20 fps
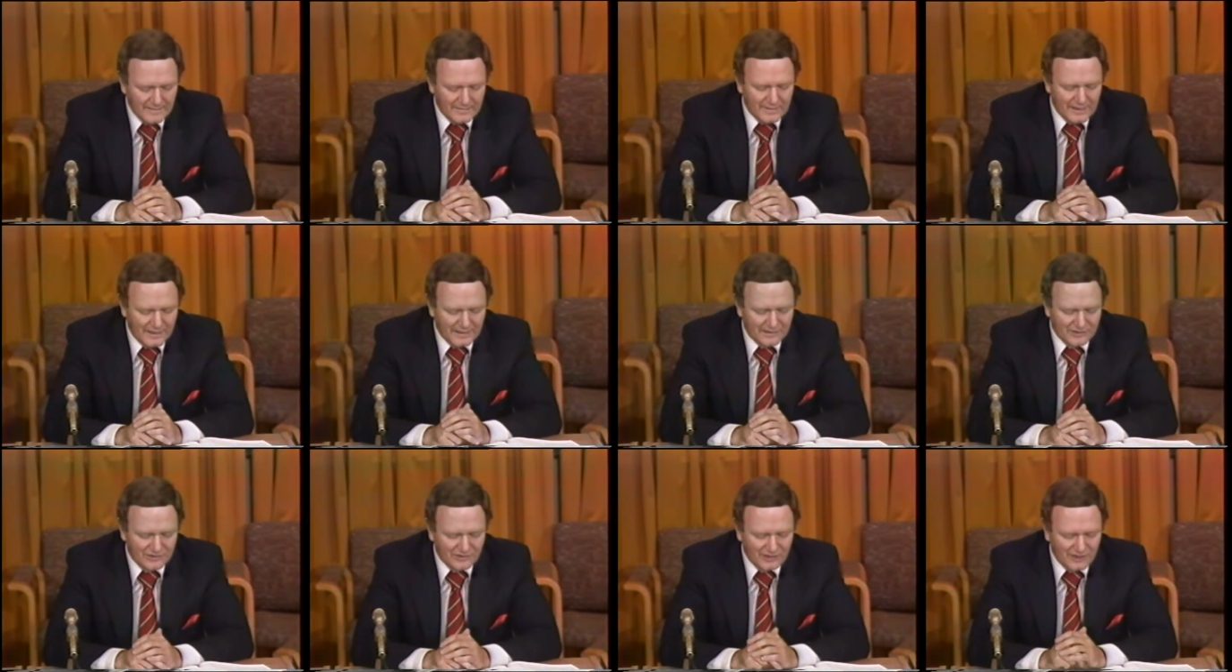
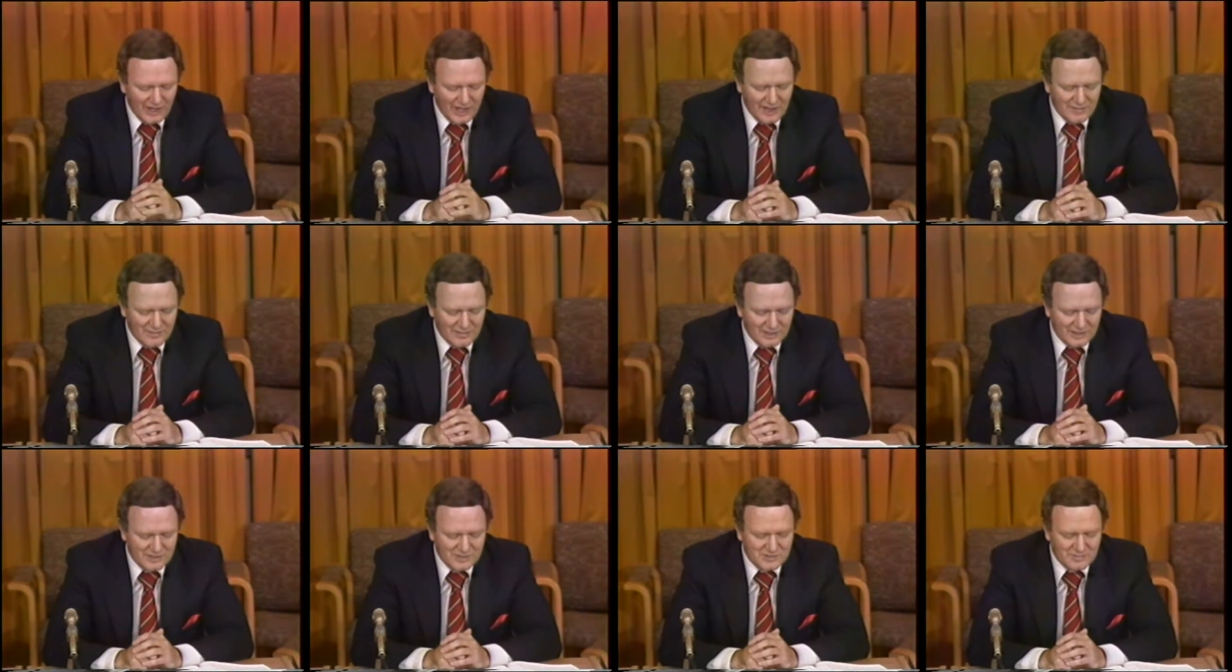that a
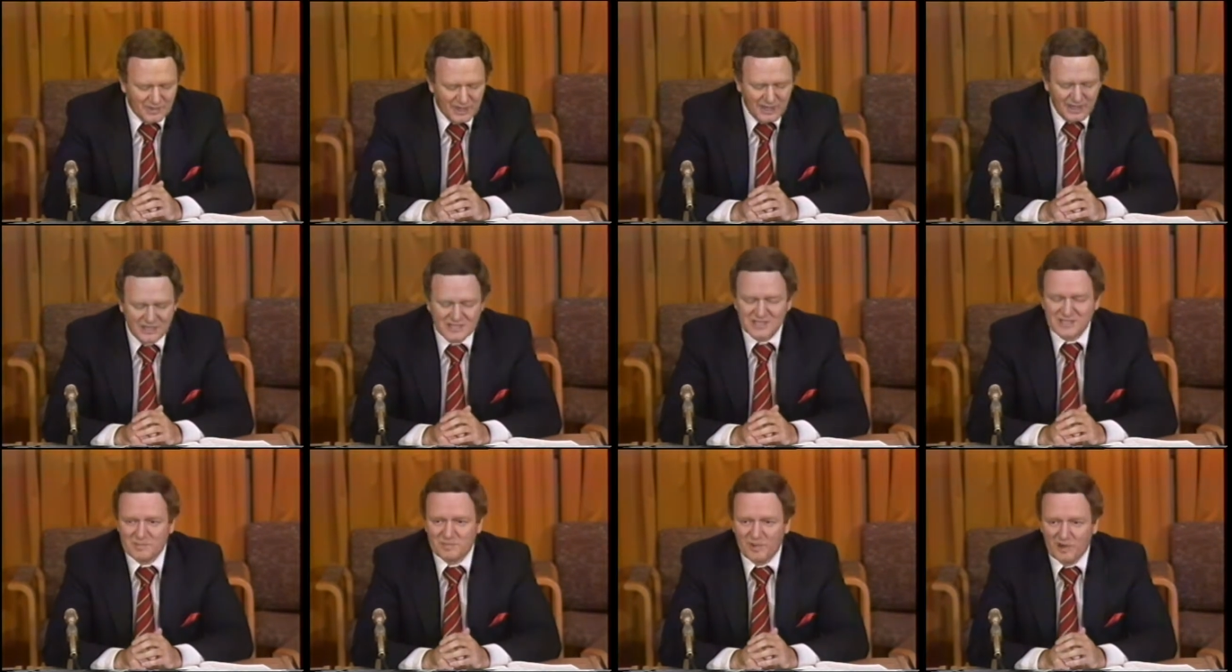statement is
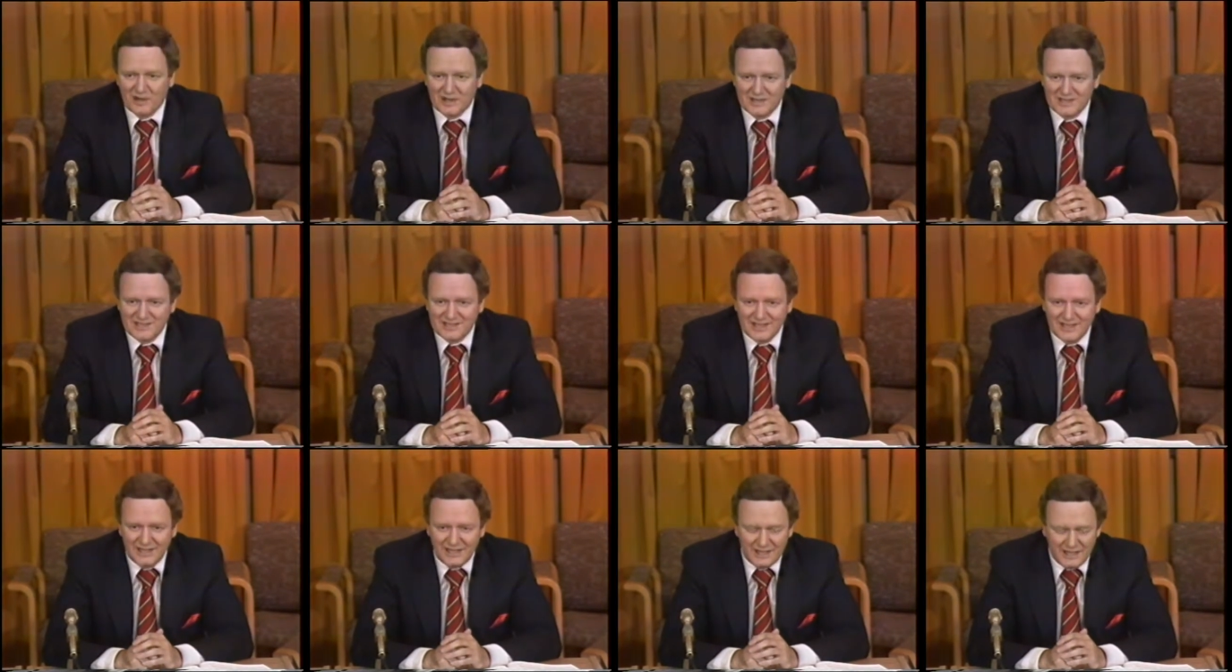made
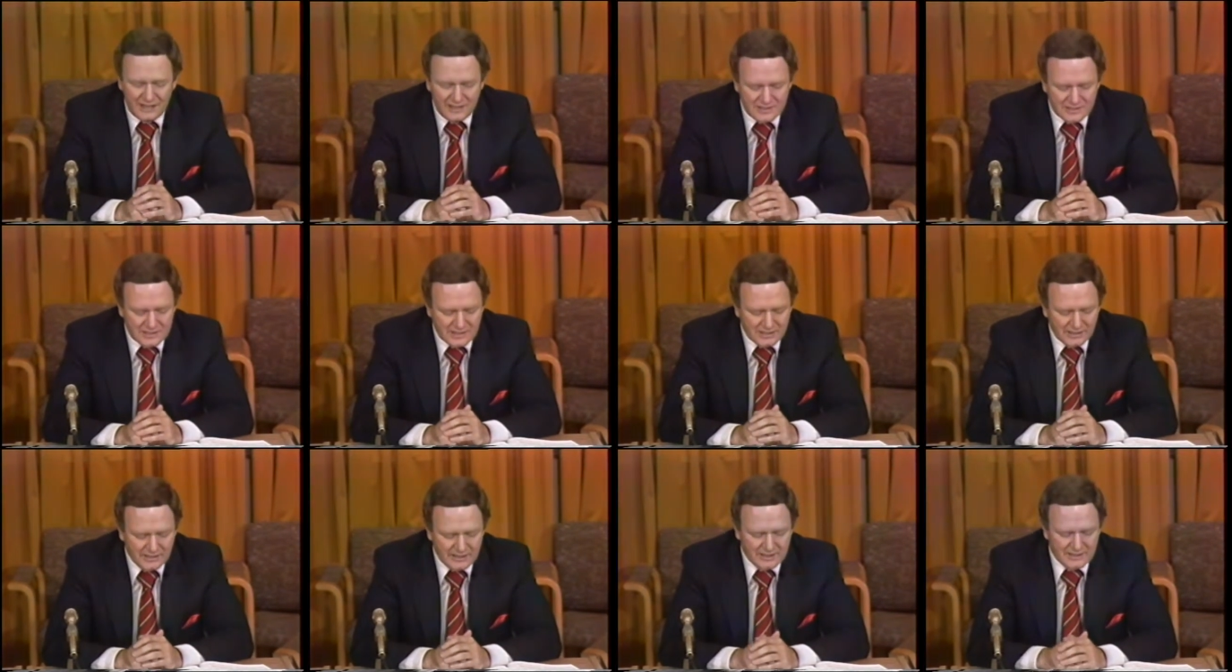
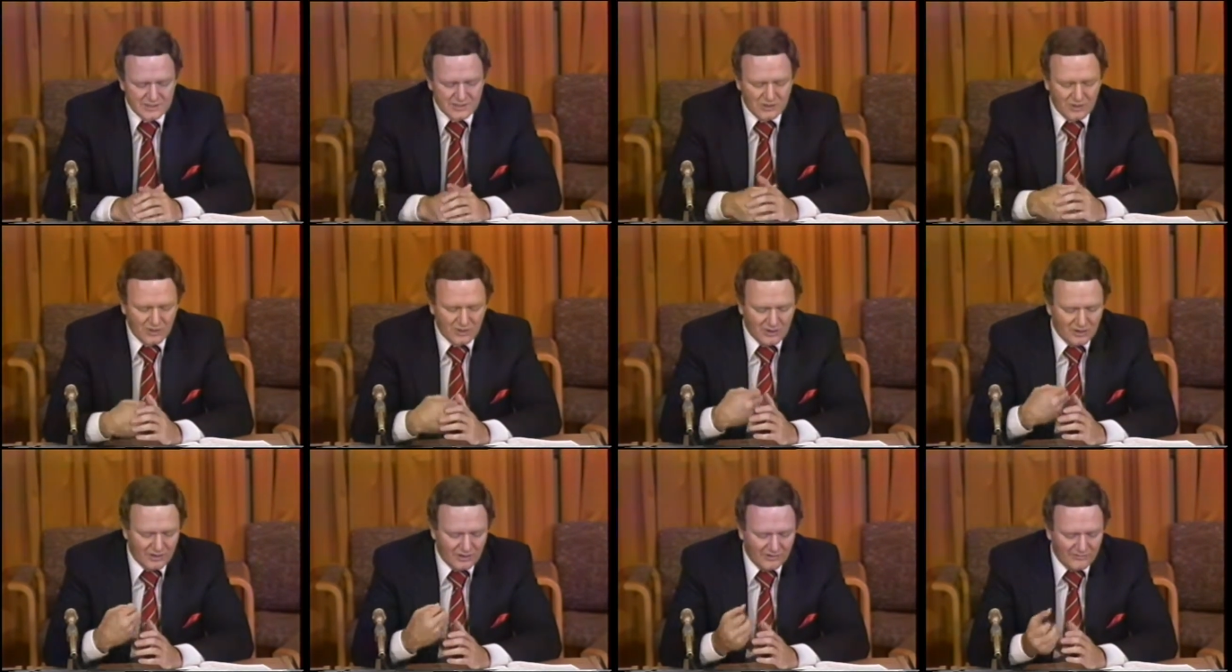spontaneously, it's so
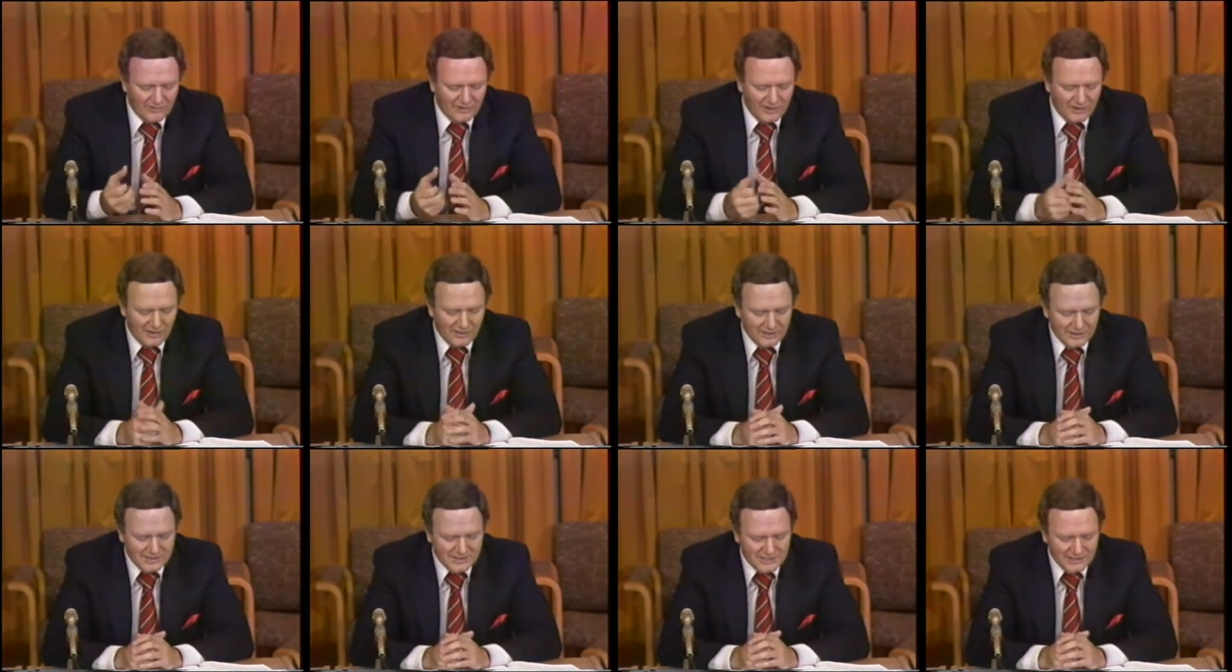called
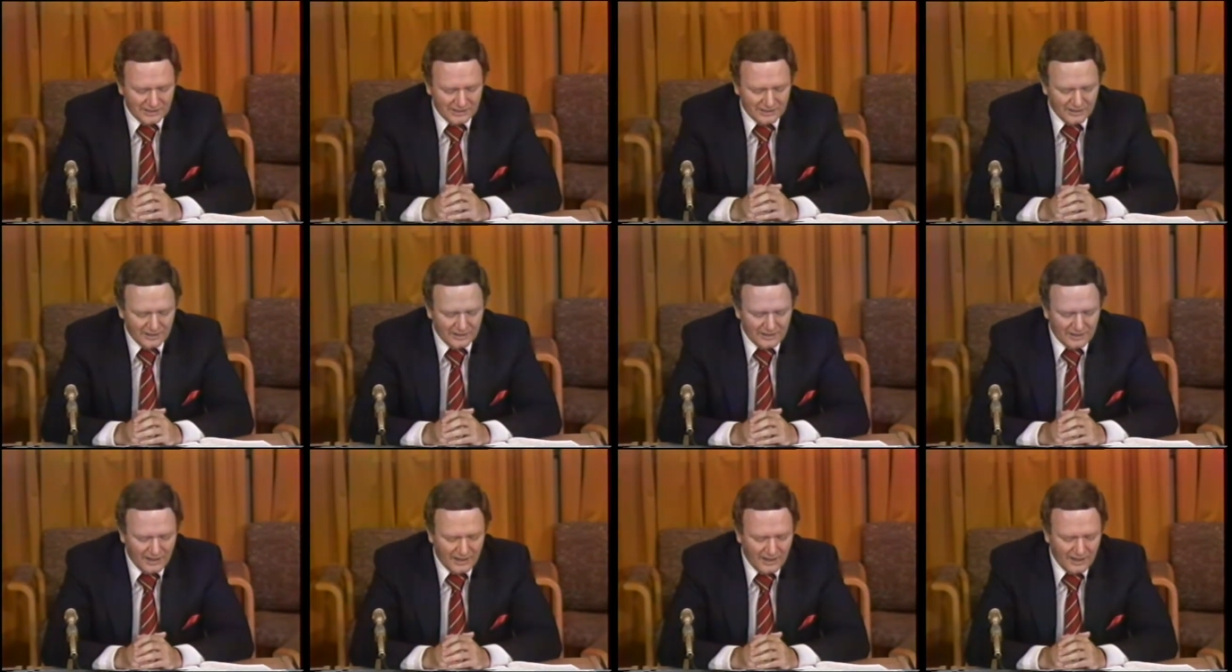volunteered,